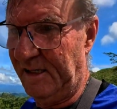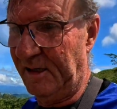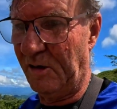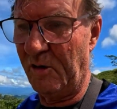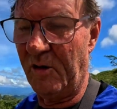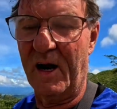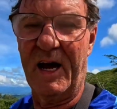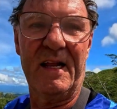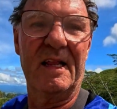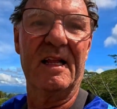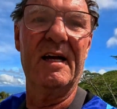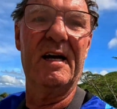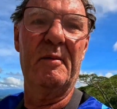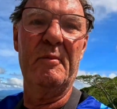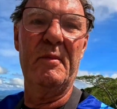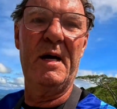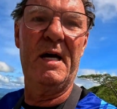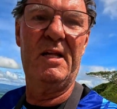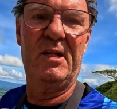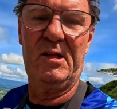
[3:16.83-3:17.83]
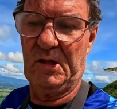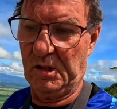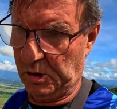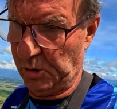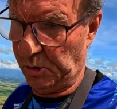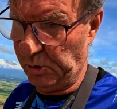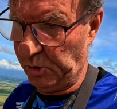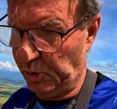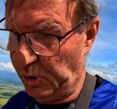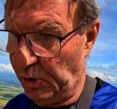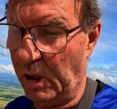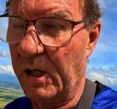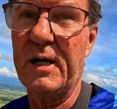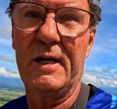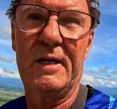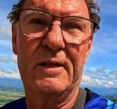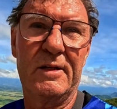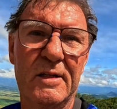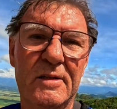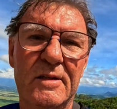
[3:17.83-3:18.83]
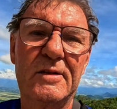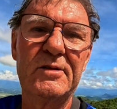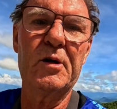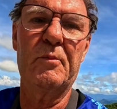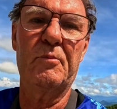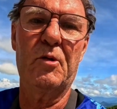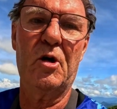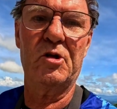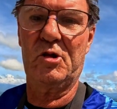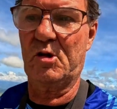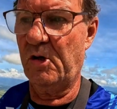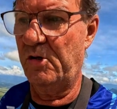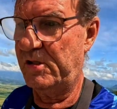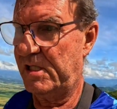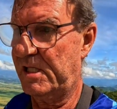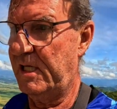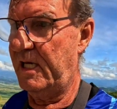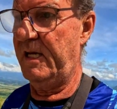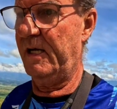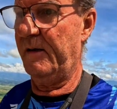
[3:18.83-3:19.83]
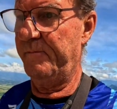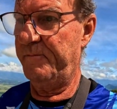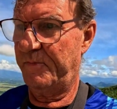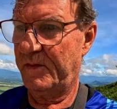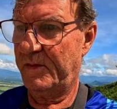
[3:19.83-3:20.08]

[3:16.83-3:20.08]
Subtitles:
All right, I made it to the mountains here,